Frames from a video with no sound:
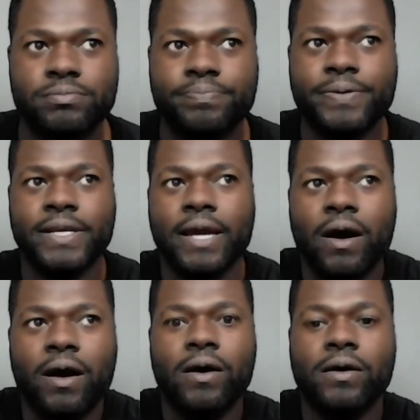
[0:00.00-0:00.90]
put
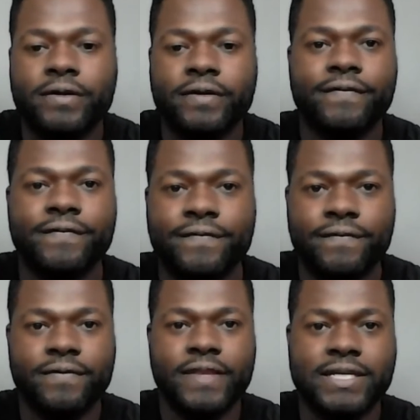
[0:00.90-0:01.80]
all of
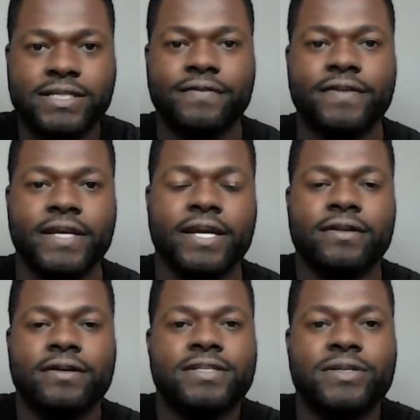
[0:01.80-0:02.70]
that stuff
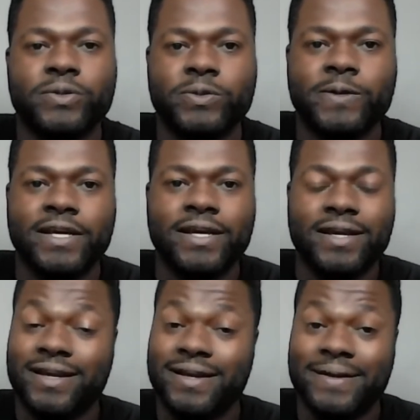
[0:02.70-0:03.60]
together. So,
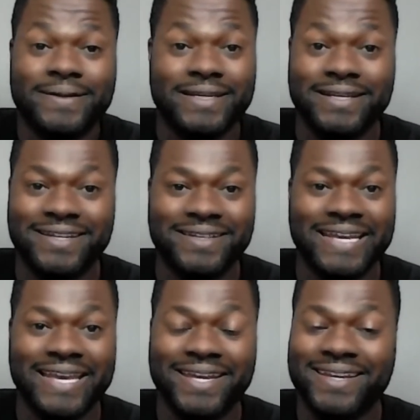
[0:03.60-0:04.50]

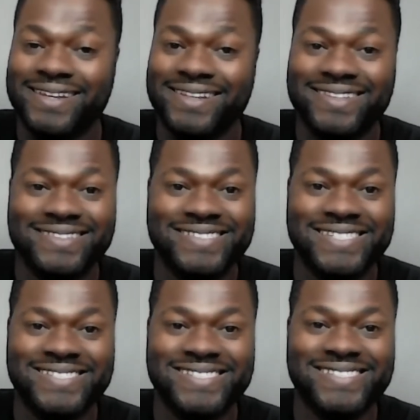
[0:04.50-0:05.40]
hey,
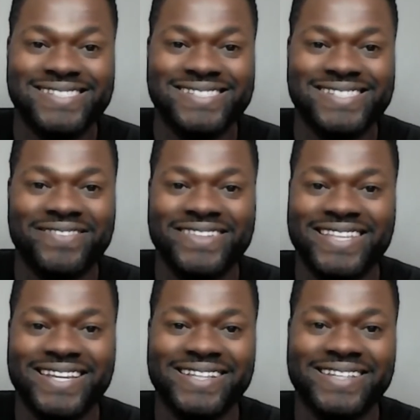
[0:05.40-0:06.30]
she's, she's
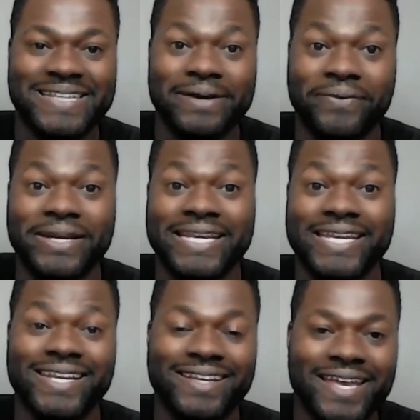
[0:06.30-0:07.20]
everything that we
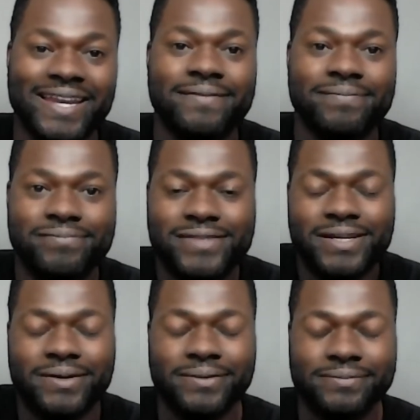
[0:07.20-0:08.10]
need, that, you
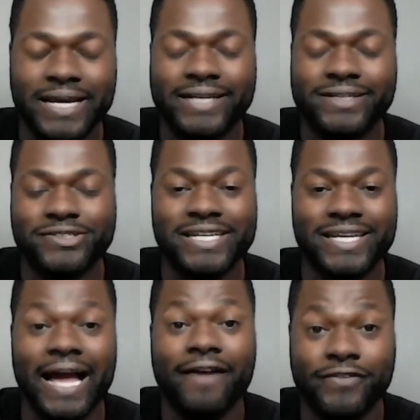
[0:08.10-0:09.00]
know, actors need,
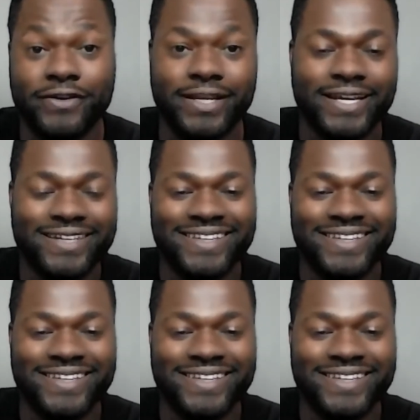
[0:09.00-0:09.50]
I feel like.